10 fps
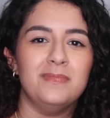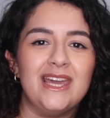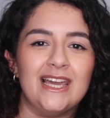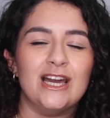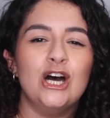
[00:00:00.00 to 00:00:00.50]

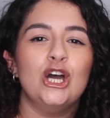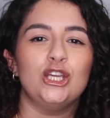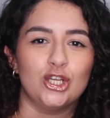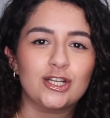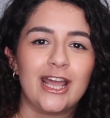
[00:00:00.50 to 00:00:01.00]
me
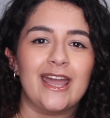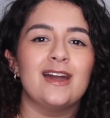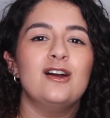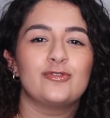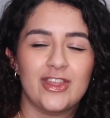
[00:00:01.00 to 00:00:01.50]
yearning
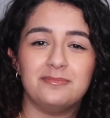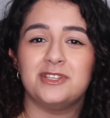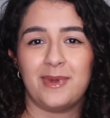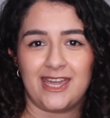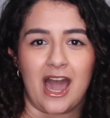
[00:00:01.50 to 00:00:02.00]
for them to
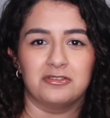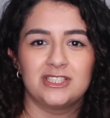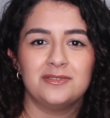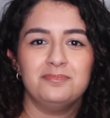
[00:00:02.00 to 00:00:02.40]
make out.